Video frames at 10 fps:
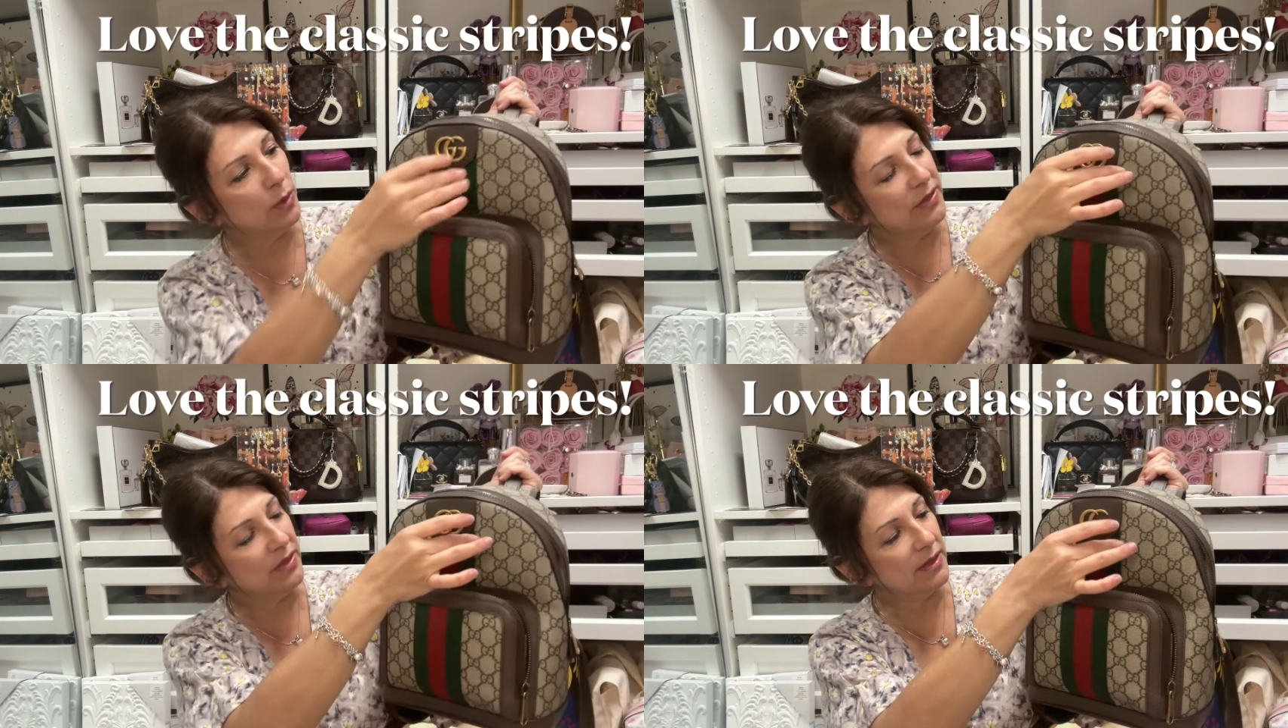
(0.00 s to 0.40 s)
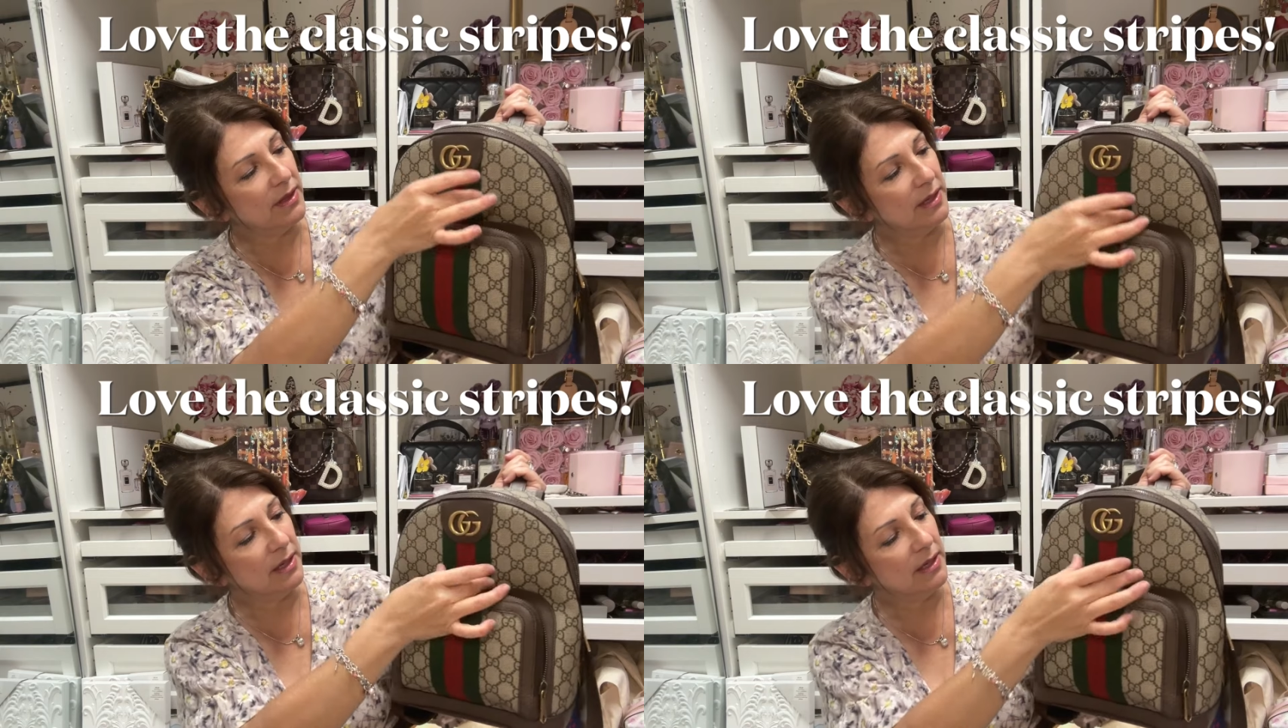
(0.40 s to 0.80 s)
with
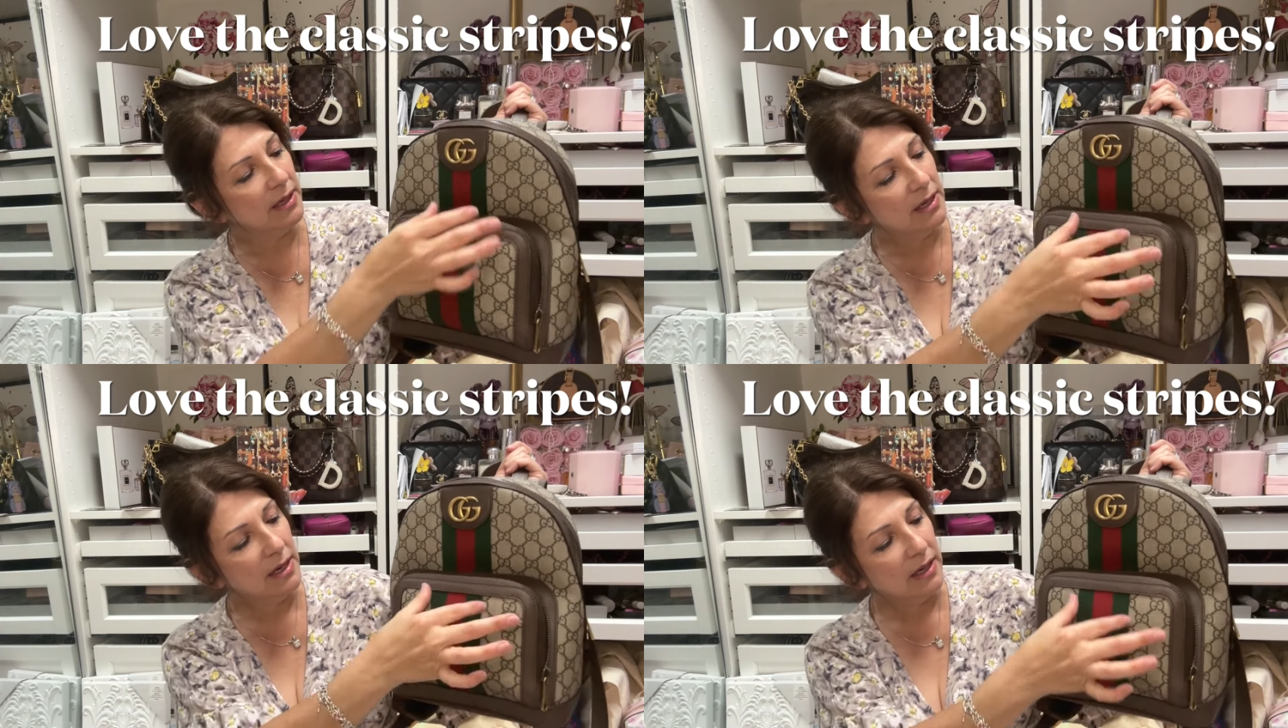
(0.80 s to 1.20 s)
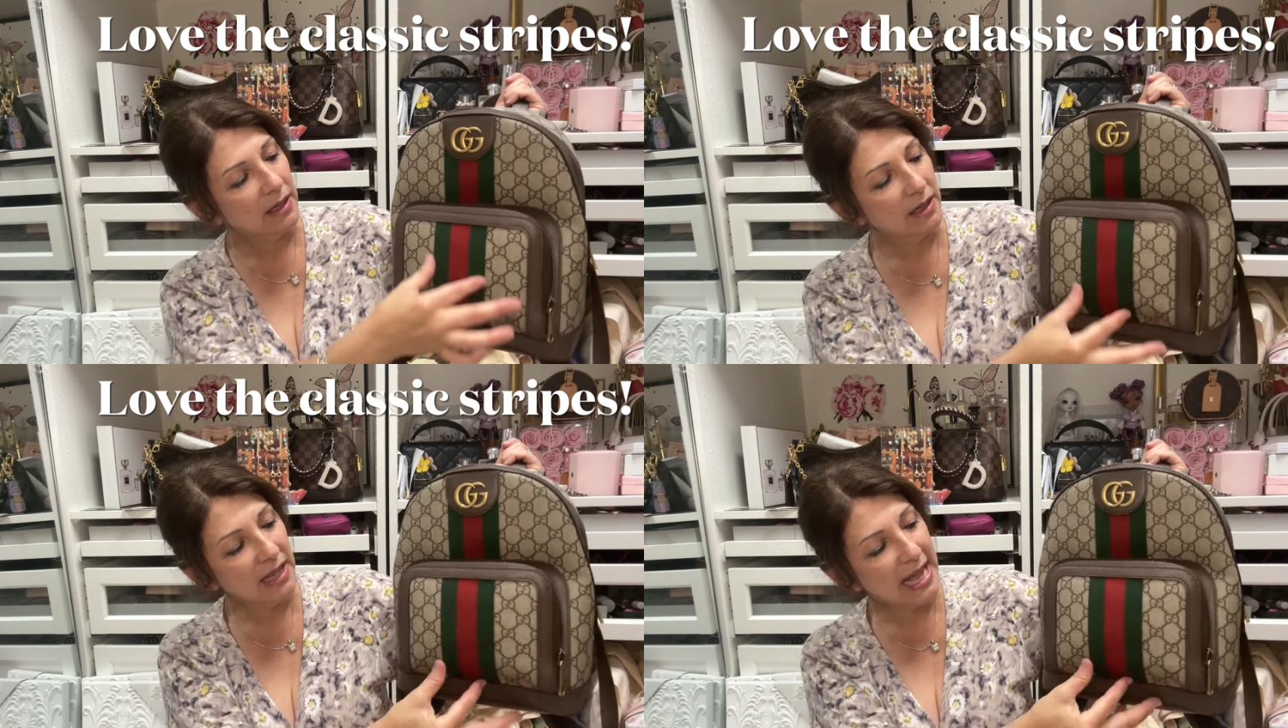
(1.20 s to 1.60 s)
the
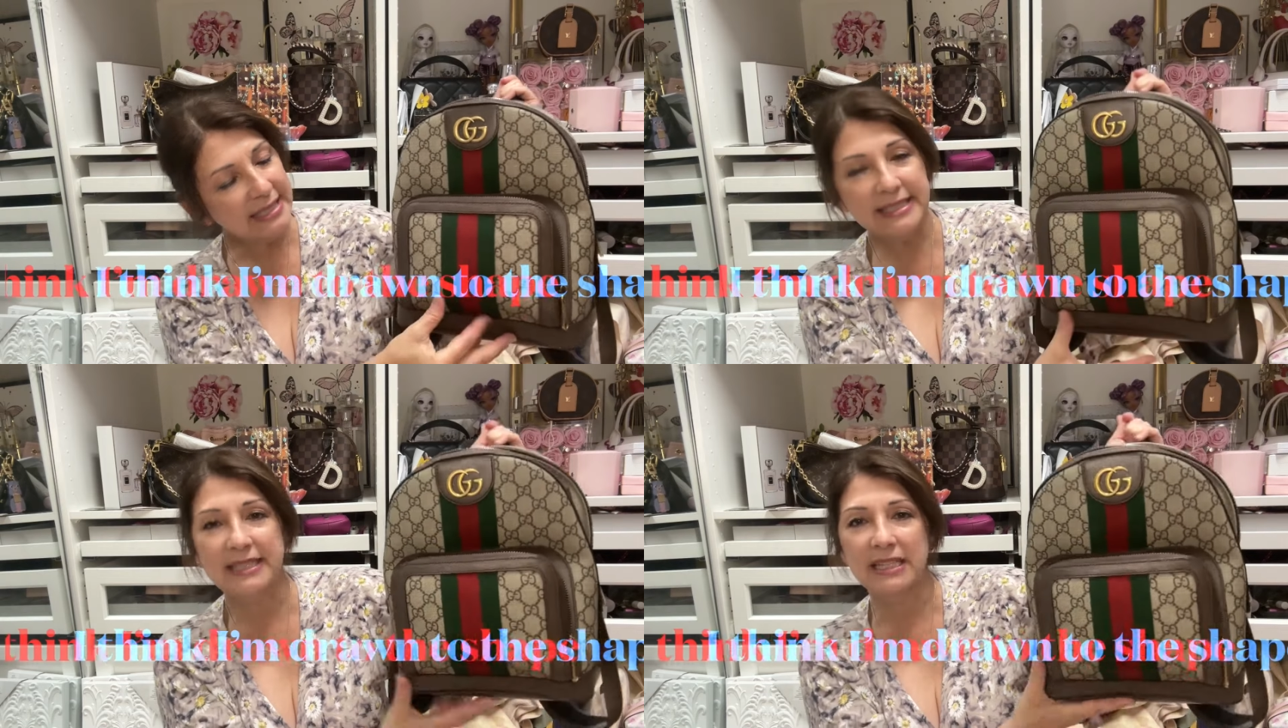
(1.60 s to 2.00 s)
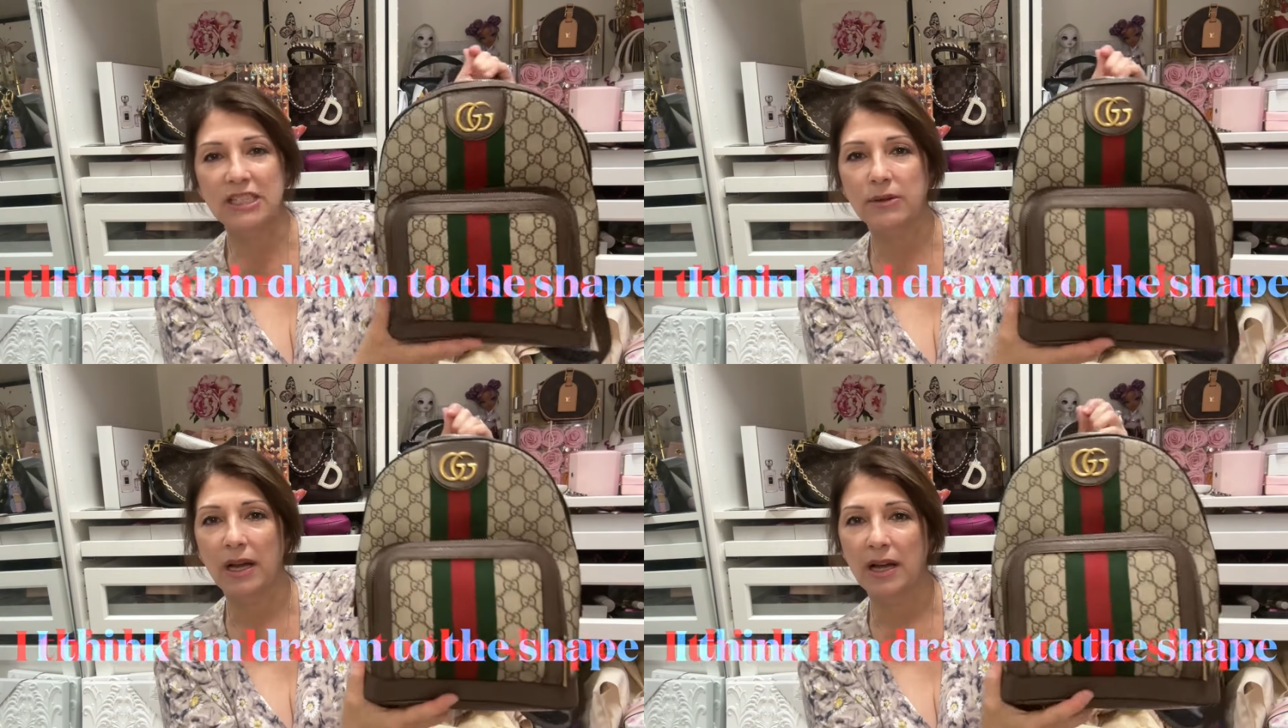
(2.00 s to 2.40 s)
classic
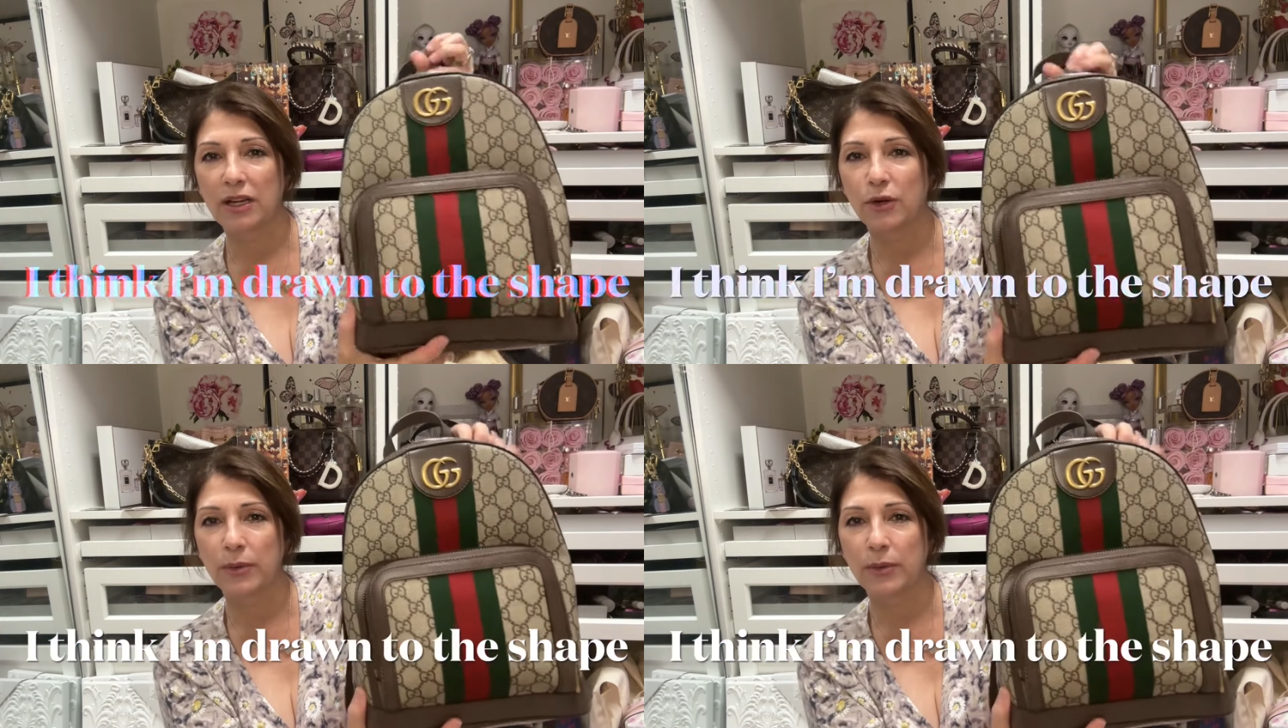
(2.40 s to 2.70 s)
uh,